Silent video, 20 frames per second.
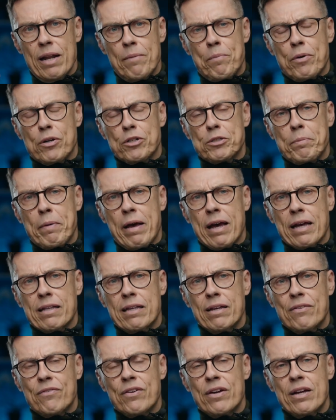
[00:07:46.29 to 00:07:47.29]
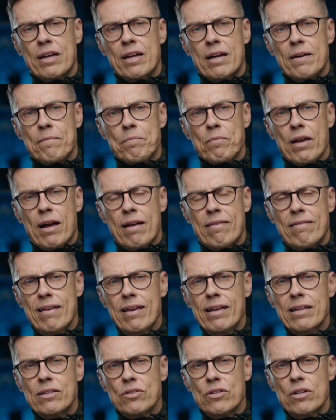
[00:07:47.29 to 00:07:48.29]
perspective, I
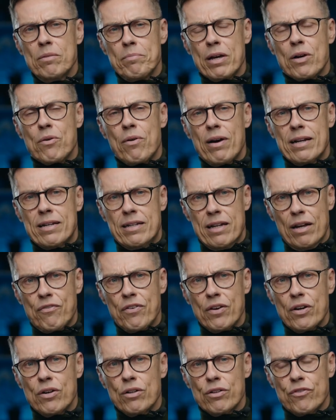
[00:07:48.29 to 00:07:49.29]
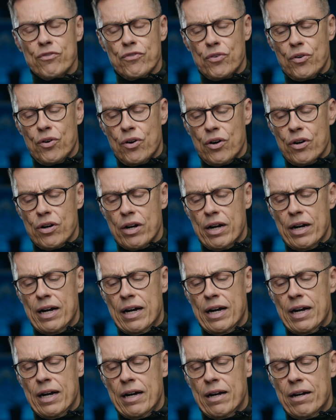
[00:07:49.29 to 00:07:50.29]
think it's going to be quite difficult for
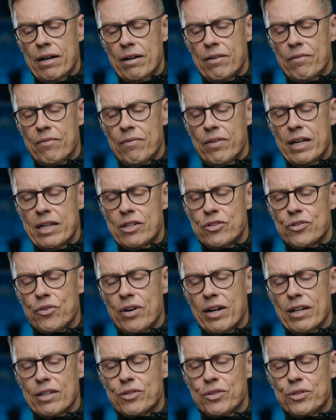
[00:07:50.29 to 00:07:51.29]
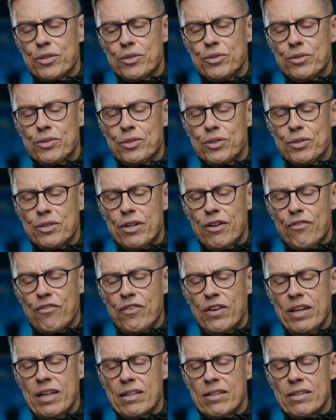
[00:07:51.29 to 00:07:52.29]
Israel to
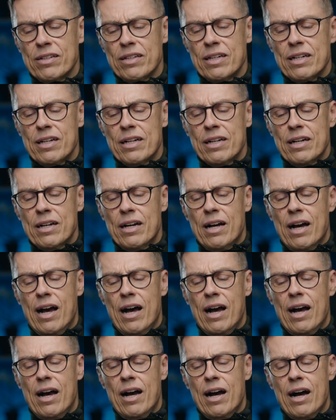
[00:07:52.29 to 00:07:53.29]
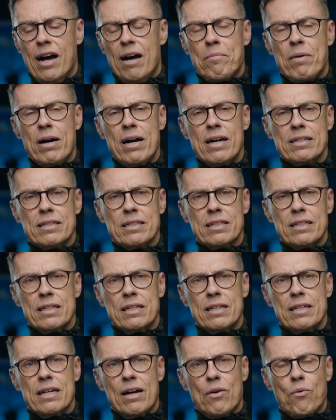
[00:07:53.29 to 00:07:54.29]
defeat Hamas.
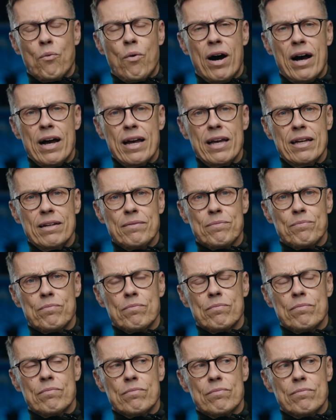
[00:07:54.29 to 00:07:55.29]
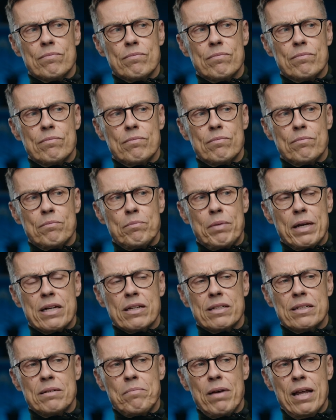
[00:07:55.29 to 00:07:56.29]
Why?
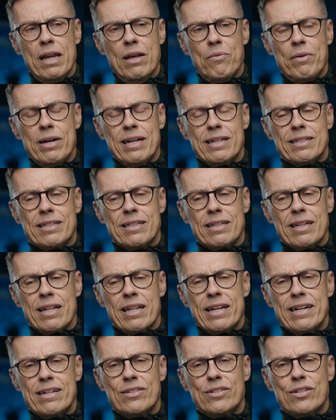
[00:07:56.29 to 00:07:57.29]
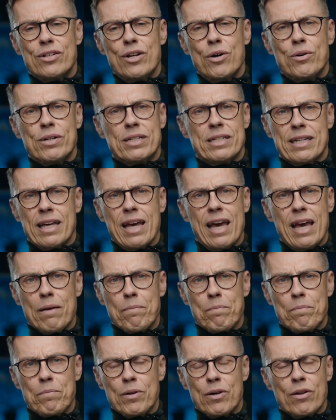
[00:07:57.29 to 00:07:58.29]
Because in many ways there's no
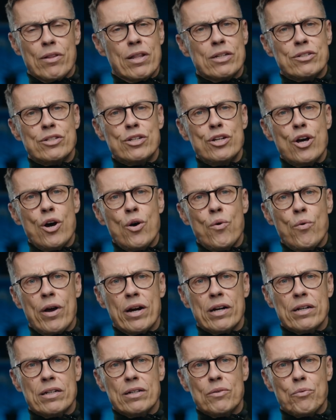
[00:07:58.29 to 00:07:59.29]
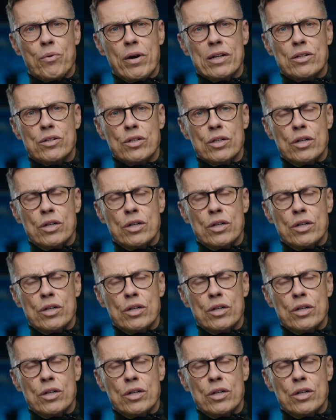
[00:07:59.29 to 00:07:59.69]
escape. There's nowhere way to